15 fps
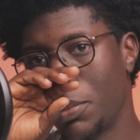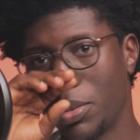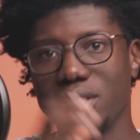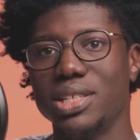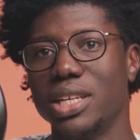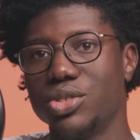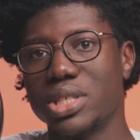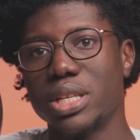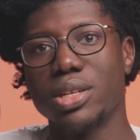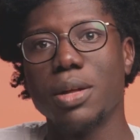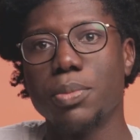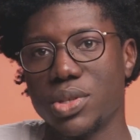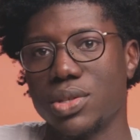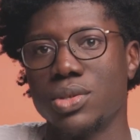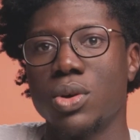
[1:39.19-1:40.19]
But these are just another
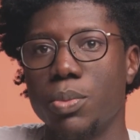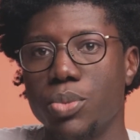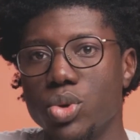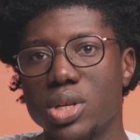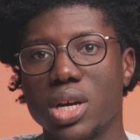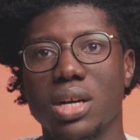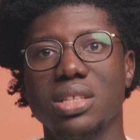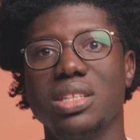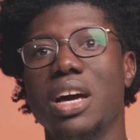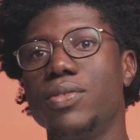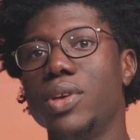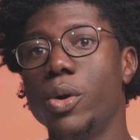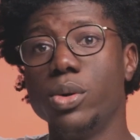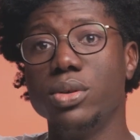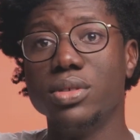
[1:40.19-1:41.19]
person's computer. They have
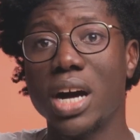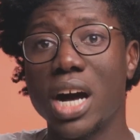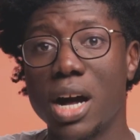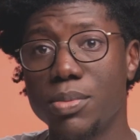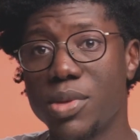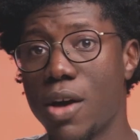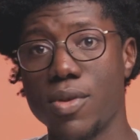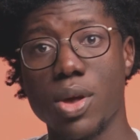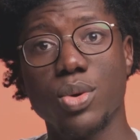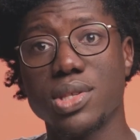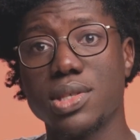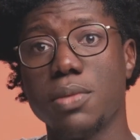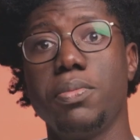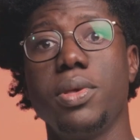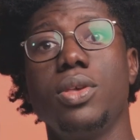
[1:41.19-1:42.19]
their own RAM, they have their own
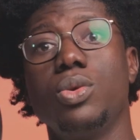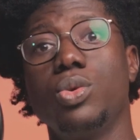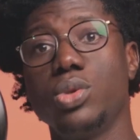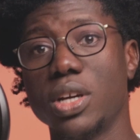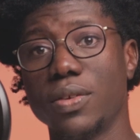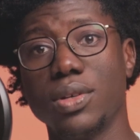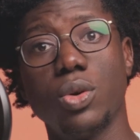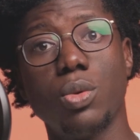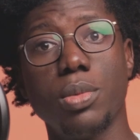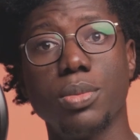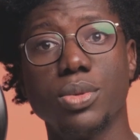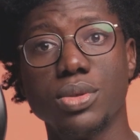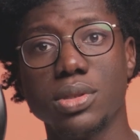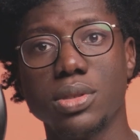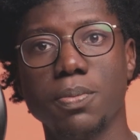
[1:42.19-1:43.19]
CPU, they have their own
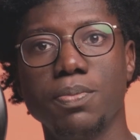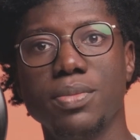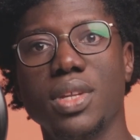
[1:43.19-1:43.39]
memory.